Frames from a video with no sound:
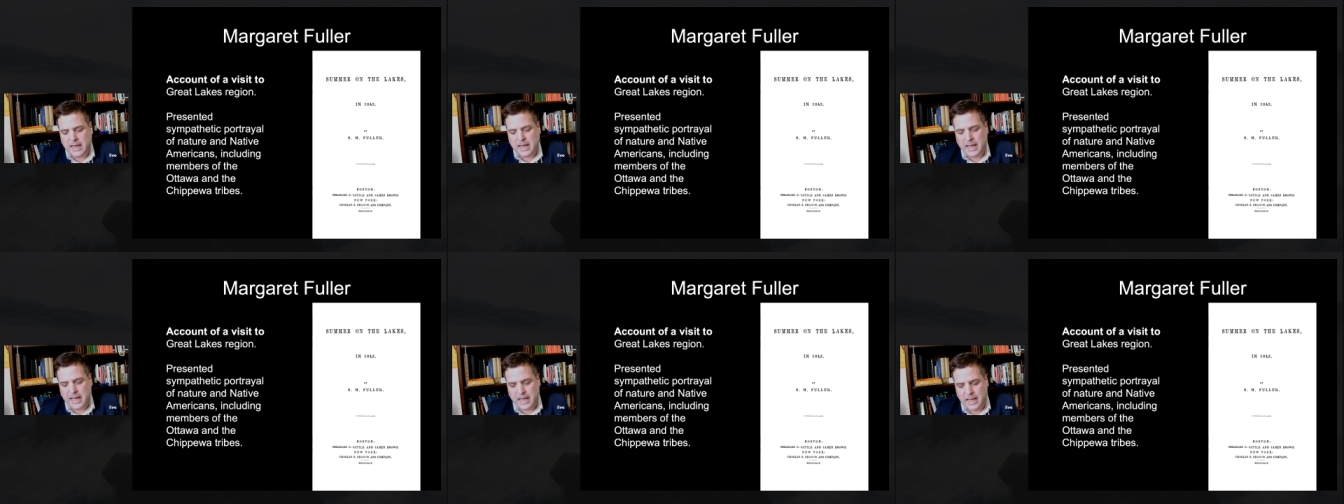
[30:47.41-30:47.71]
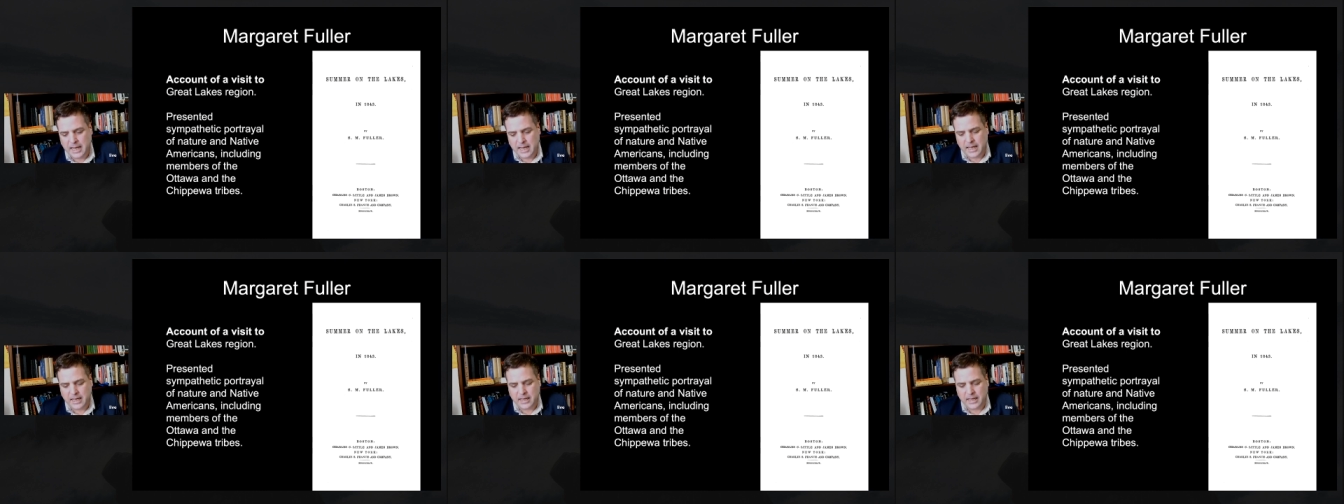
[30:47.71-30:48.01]

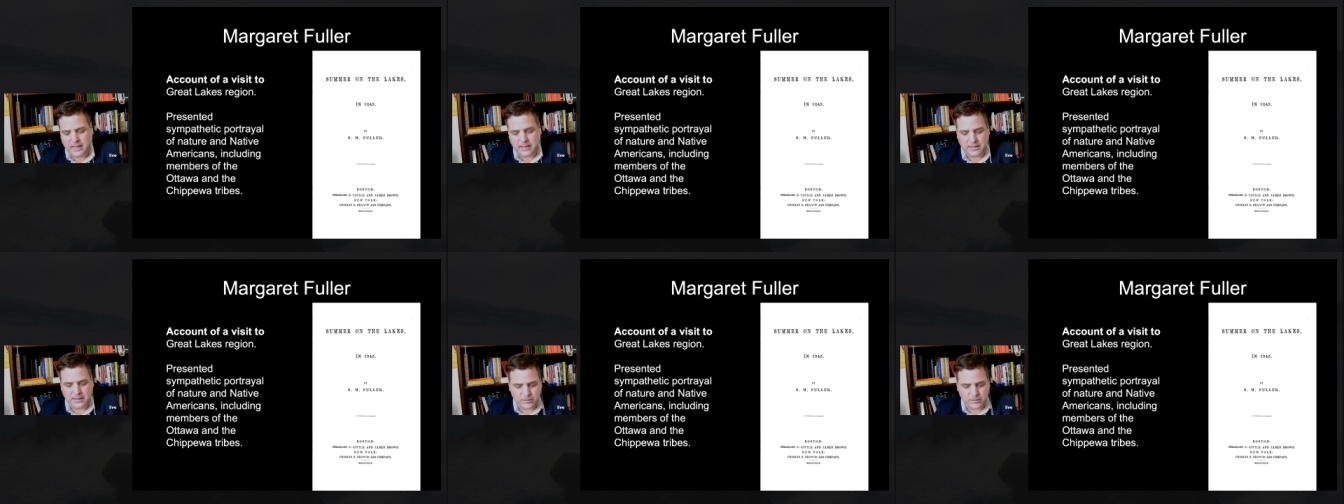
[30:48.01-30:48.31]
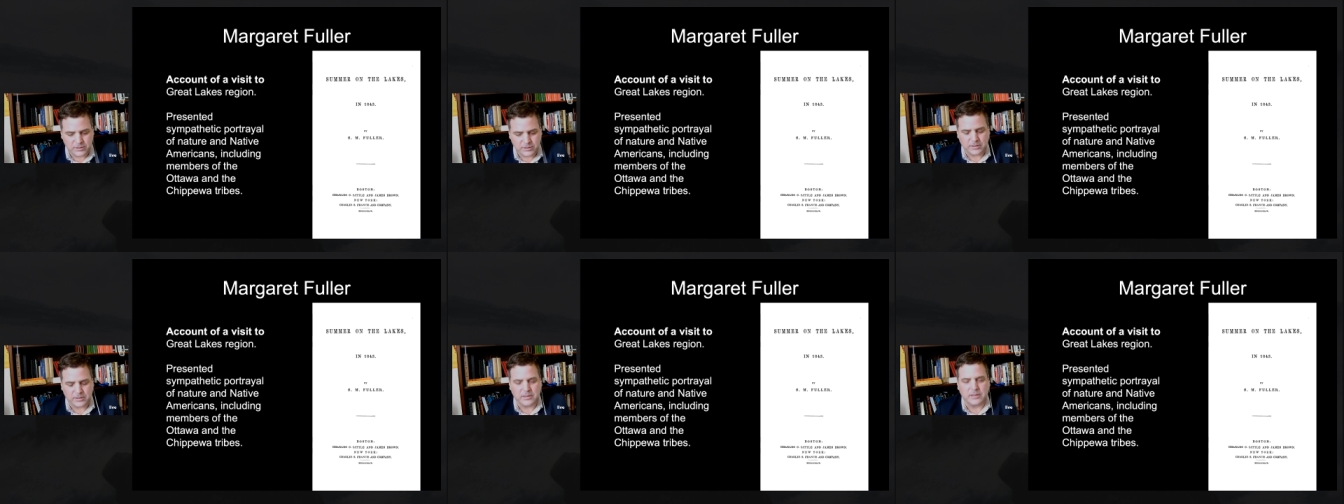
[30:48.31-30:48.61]
and it
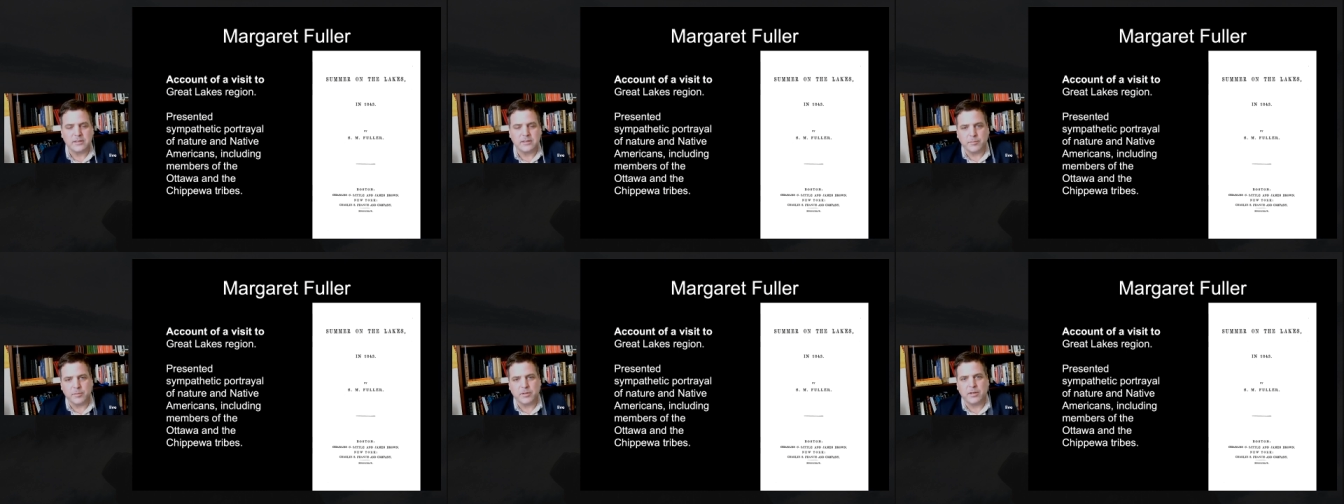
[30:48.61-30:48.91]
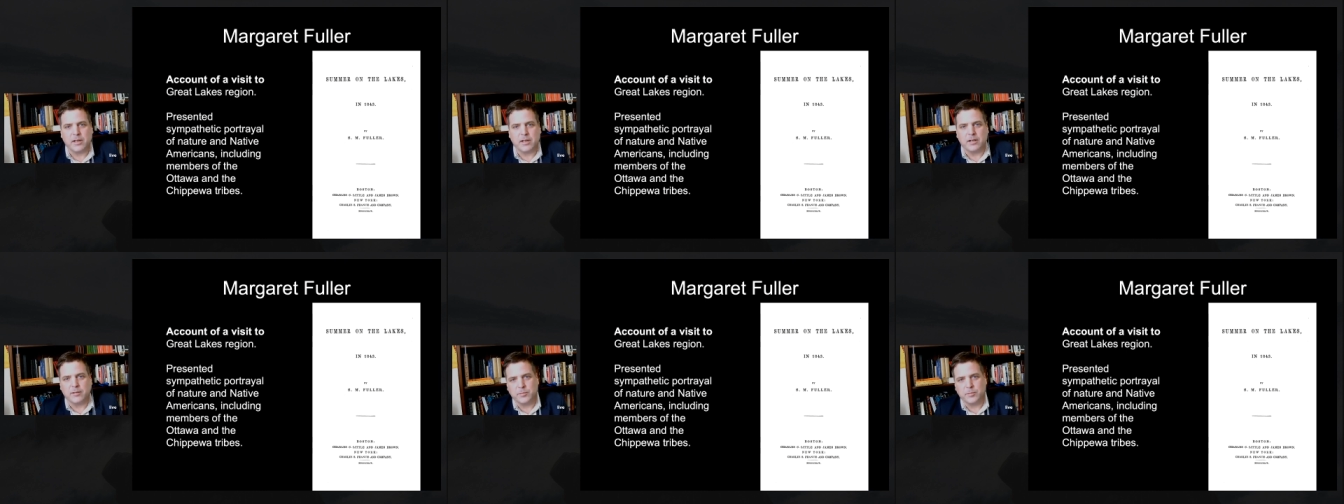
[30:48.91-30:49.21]
was a
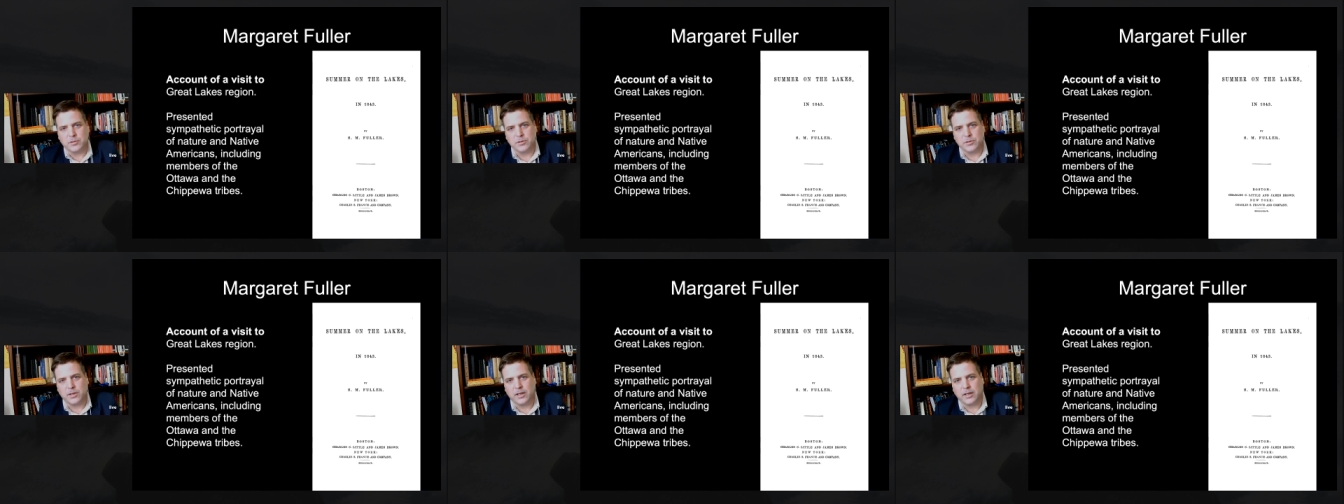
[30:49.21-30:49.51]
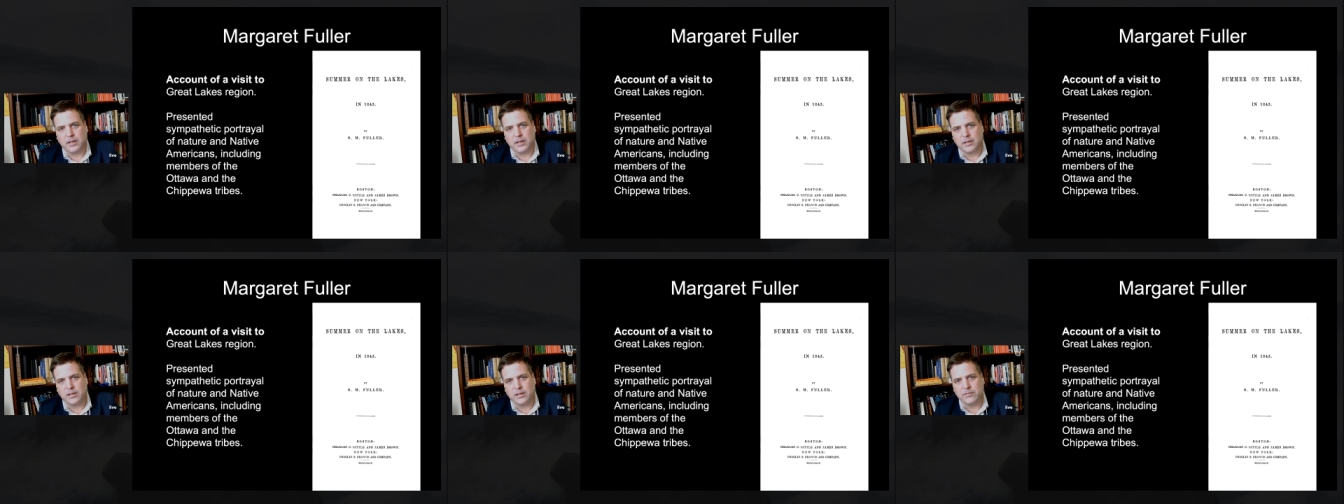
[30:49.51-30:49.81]
sympathetic
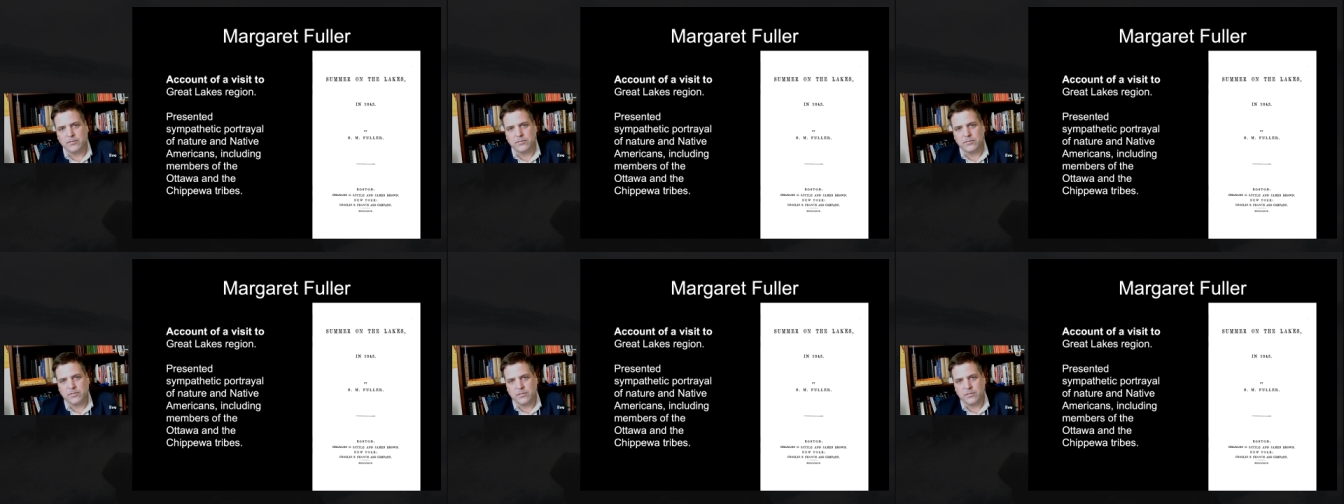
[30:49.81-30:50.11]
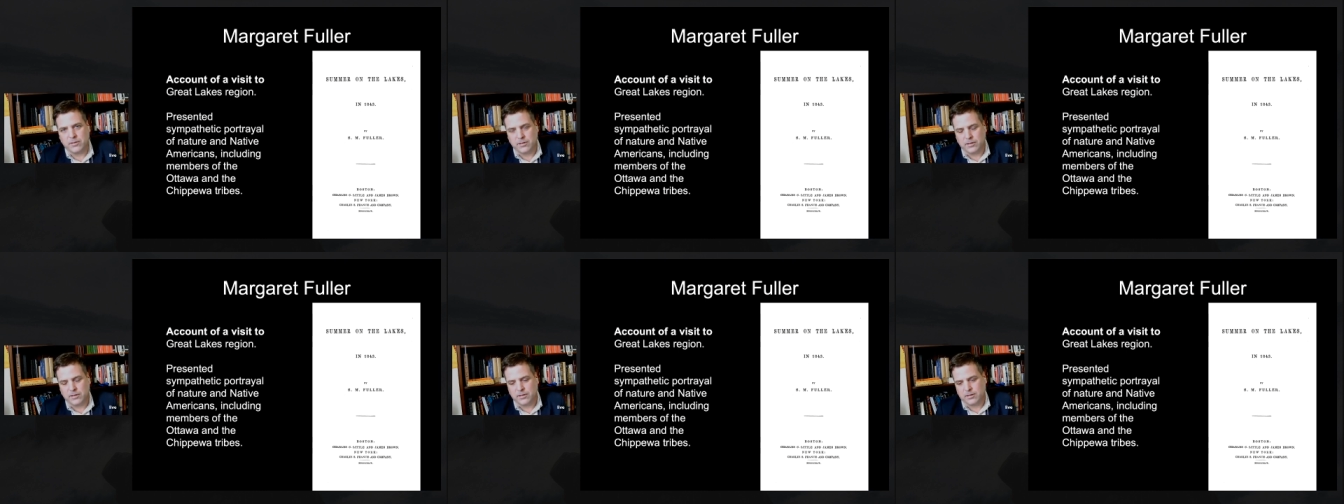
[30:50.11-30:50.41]
portrayal of,
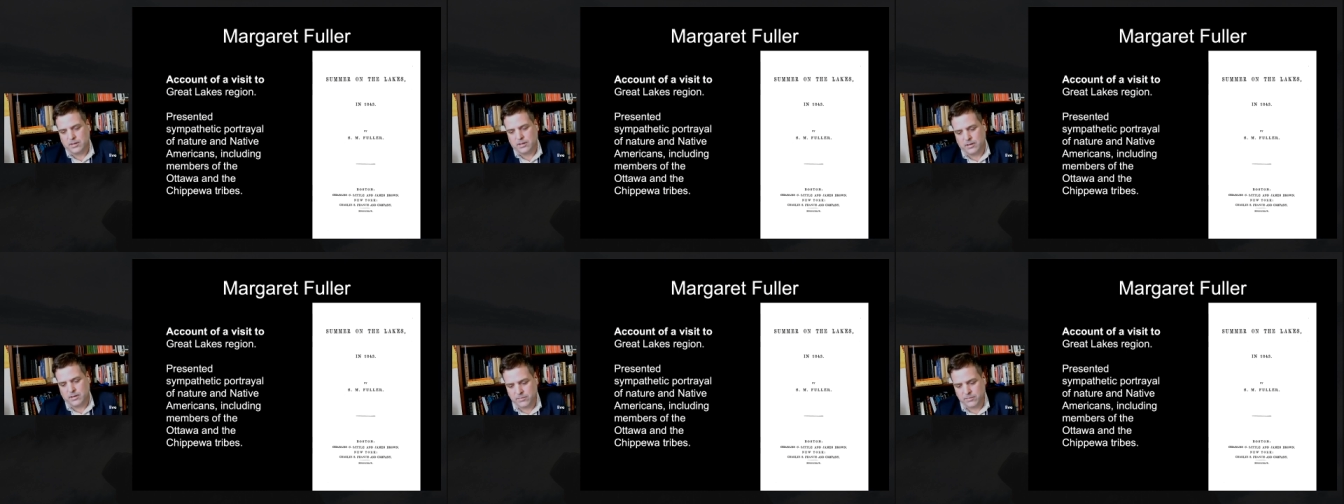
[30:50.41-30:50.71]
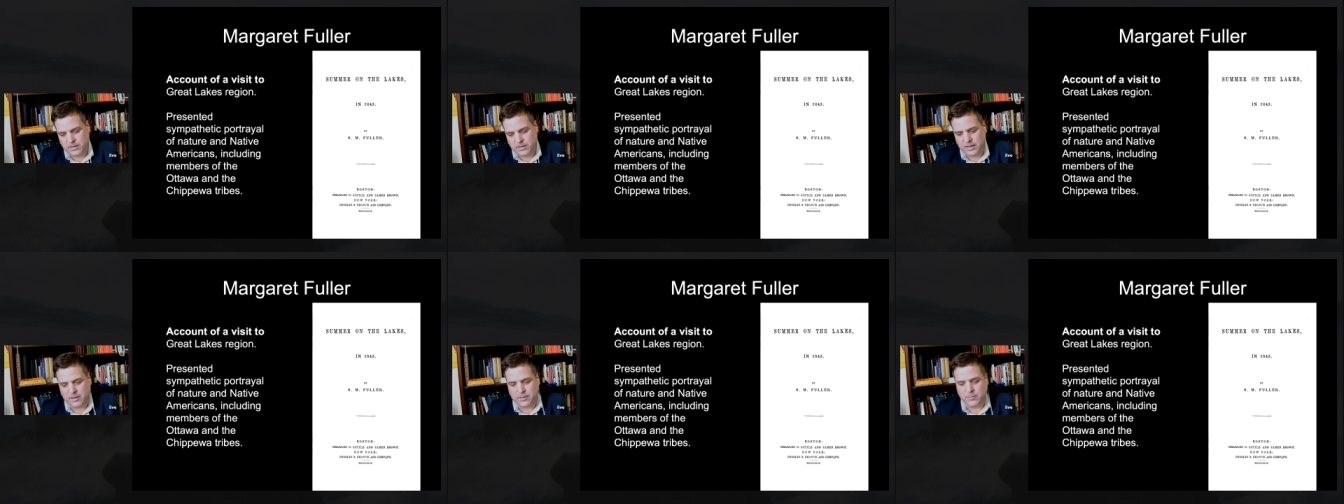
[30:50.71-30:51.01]
of
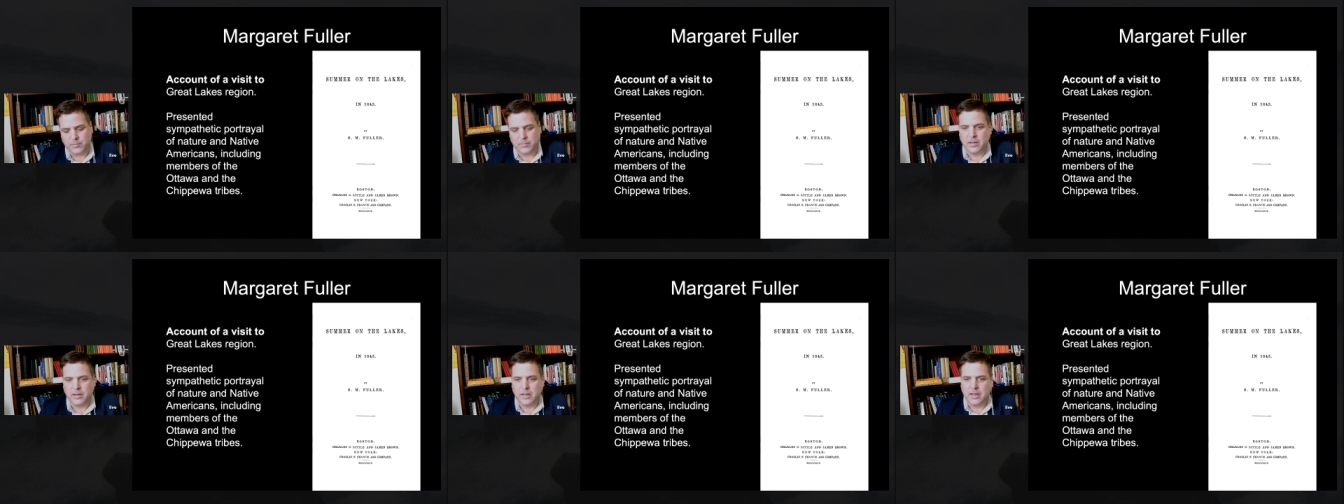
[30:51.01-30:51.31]
them.